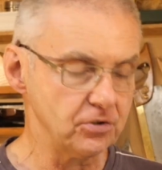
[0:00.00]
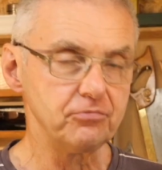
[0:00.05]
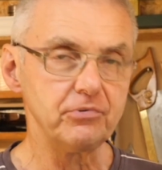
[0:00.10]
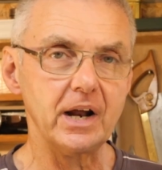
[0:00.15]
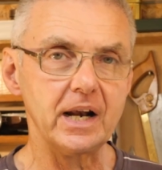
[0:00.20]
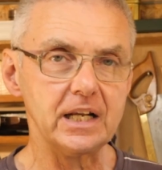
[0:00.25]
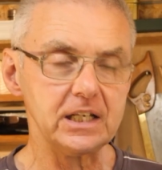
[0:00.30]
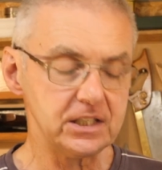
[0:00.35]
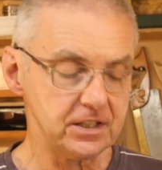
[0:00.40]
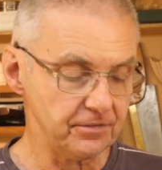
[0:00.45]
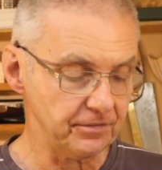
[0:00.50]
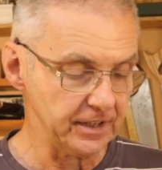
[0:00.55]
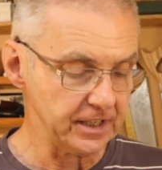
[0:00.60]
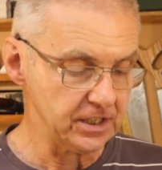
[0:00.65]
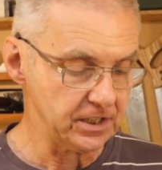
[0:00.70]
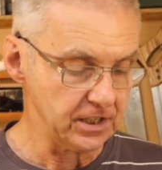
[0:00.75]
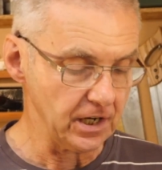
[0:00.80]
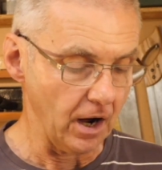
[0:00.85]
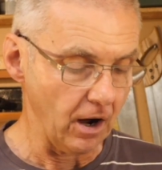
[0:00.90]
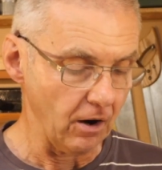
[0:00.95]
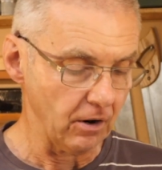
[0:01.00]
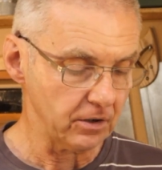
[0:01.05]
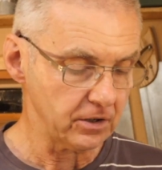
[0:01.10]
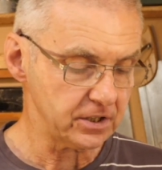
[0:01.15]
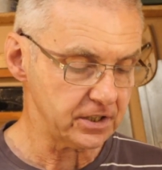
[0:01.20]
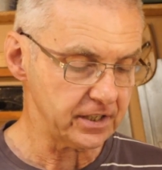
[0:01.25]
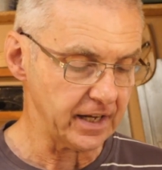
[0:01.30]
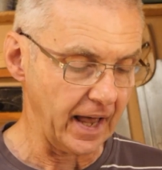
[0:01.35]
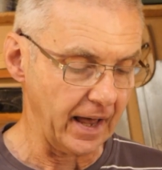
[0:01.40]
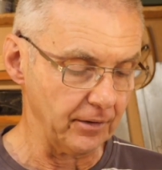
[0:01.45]
relatively dark
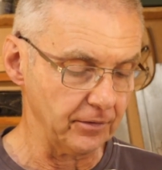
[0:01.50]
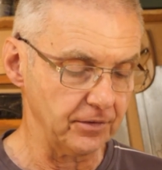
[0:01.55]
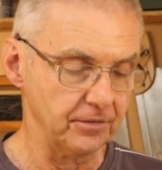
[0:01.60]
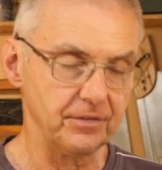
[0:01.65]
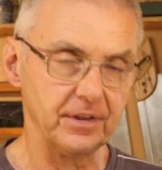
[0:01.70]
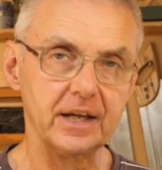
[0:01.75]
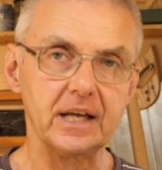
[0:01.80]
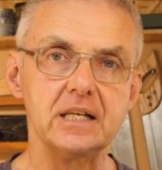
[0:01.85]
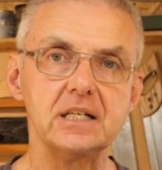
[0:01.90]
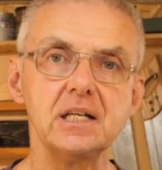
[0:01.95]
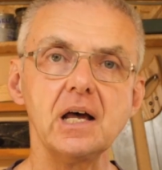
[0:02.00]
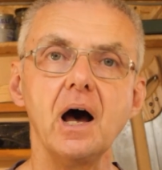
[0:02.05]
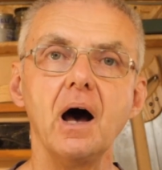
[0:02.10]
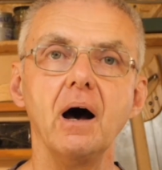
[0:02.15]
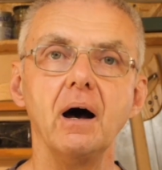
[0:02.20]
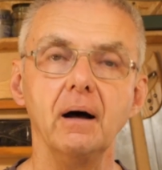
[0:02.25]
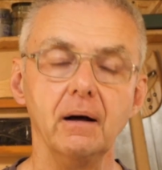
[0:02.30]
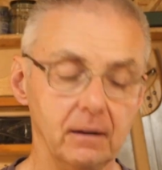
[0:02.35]
sound of the guitar.